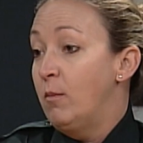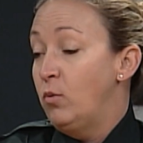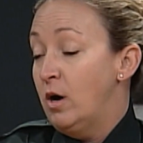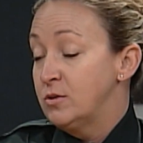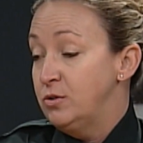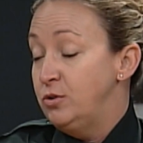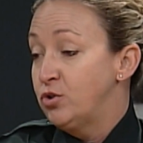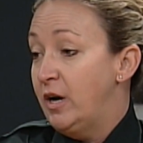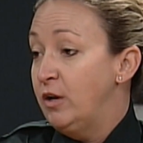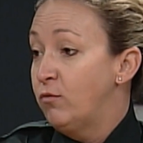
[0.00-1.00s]
We also do
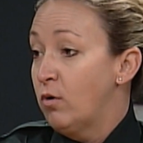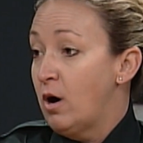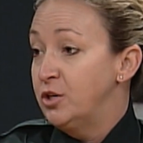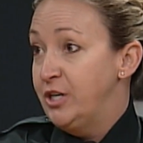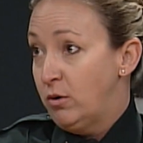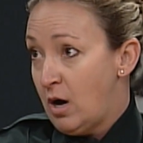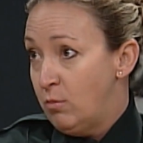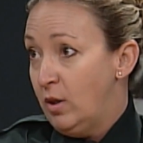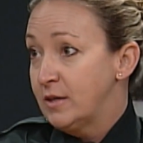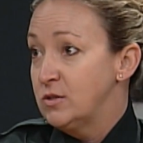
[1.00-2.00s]
training for our jail
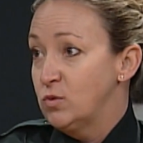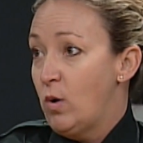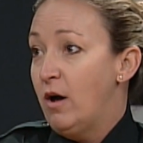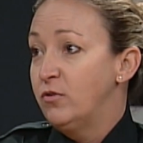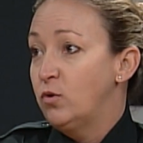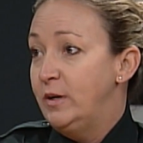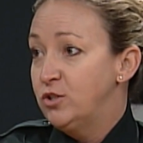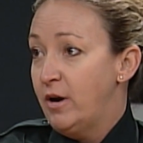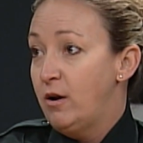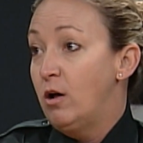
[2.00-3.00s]
complex as well. So we
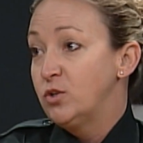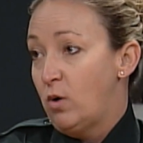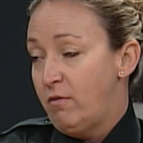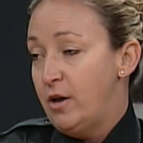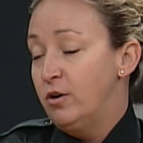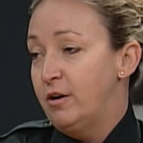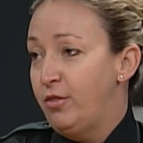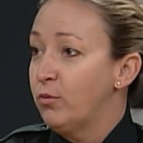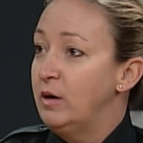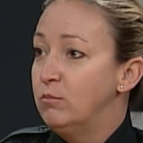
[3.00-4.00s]
train all
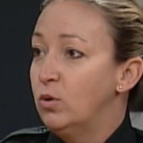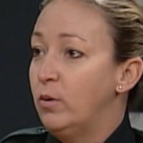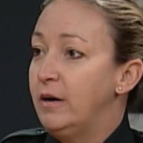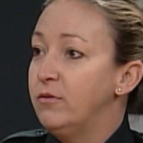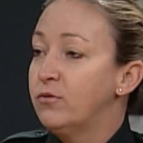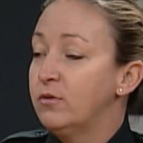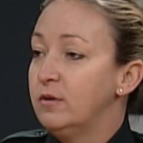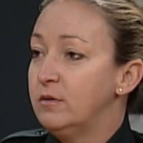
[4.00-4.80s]
1,203 employees.